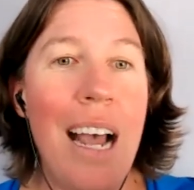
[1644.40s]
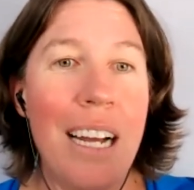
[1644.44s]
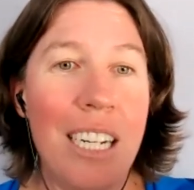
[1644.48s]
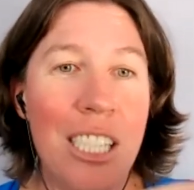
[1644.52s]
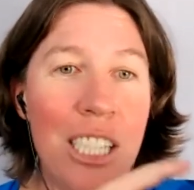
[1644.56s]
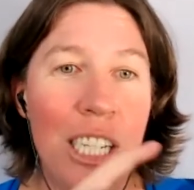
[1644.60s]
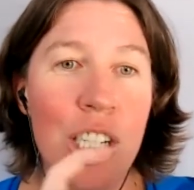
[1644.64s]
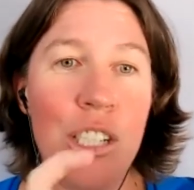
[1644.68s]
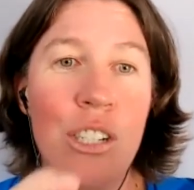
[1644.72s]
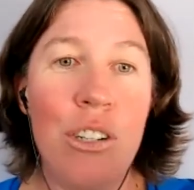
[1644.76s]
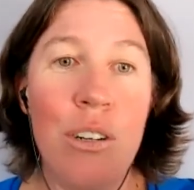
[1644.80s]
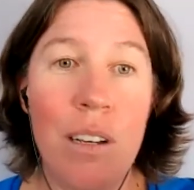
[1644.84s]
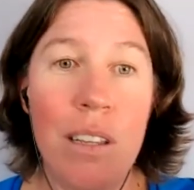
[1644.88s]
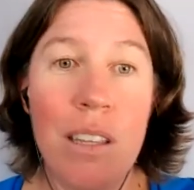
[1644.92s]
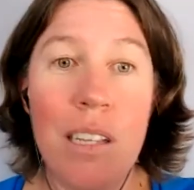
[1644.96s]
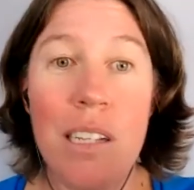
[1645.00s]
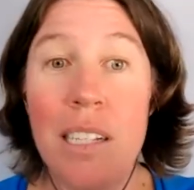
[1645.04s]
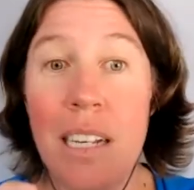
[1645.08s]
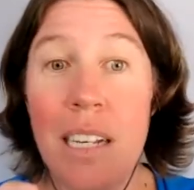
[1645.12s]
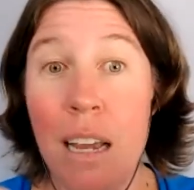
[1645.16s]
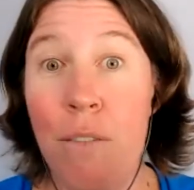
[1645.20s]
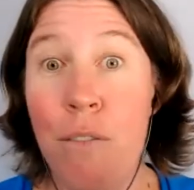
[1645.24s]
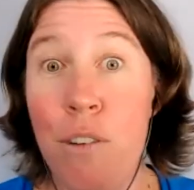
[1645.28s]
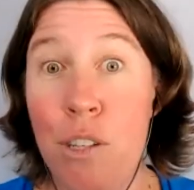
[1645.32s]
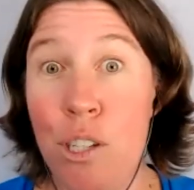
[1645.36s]
she's doing the
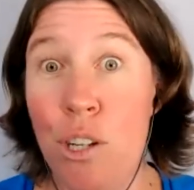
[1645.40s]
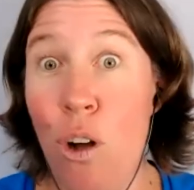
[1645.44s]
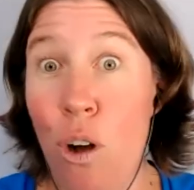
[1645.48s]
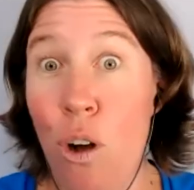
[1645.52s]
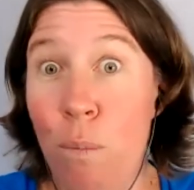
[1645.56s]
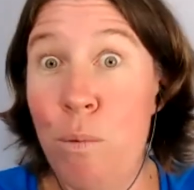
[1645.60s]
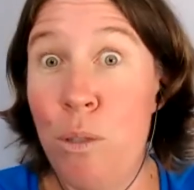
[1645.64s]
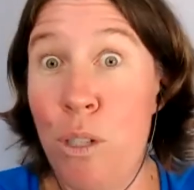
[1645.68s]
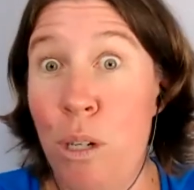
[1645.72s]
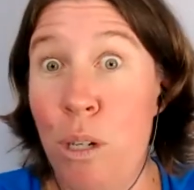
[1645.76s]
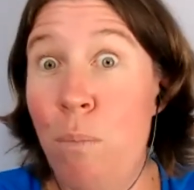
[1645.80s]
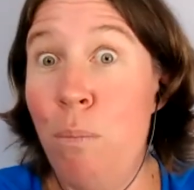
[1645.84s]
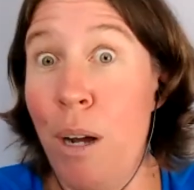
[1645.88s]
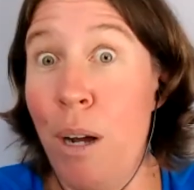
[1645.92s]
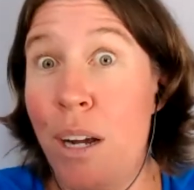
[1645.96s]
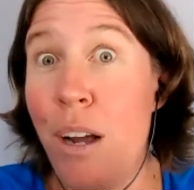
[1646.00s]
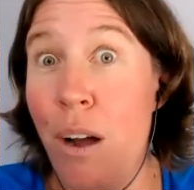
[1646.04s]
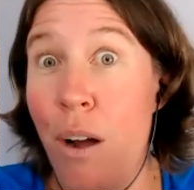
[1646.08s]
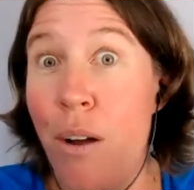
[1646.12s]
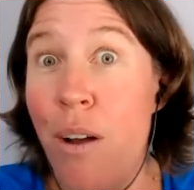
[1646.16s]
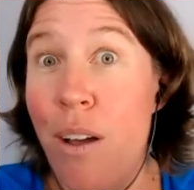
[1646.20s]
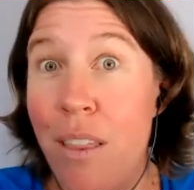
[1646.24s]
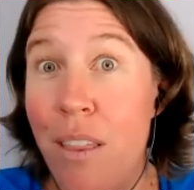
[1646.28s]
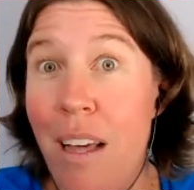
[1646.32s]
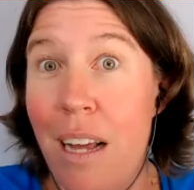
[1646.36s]
safest option by
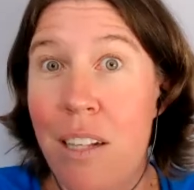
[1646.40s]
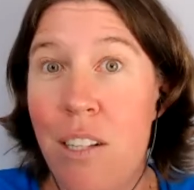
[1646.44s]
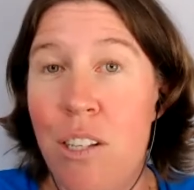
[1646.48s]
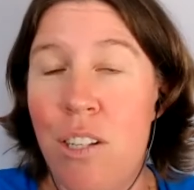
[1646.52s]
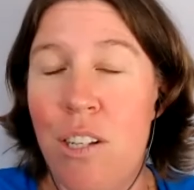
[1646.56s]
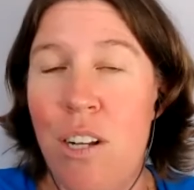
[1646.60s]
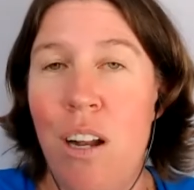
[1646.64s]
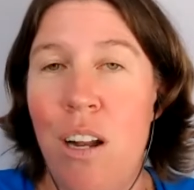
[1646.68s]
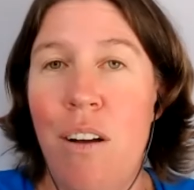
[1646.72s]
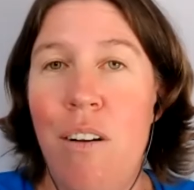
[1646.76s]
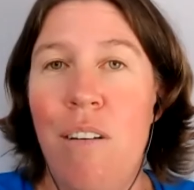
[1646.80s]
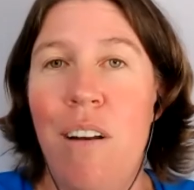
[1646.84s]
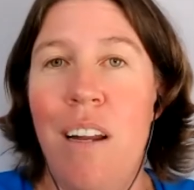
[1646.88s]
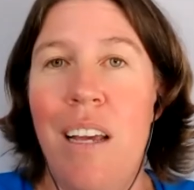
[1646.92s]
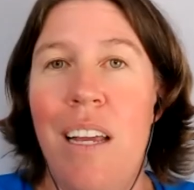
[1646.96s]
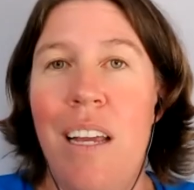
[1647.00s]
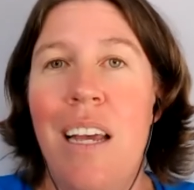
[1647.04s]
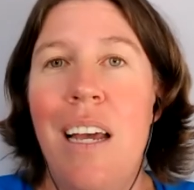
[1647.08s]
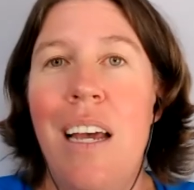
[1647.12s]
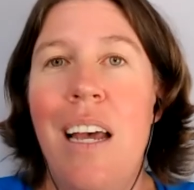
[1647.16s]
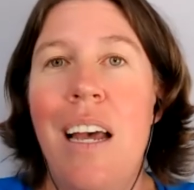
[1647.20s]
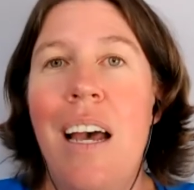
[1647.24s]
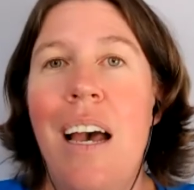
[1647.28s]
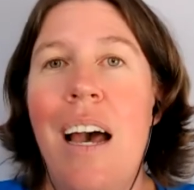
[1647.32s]
going that slowly.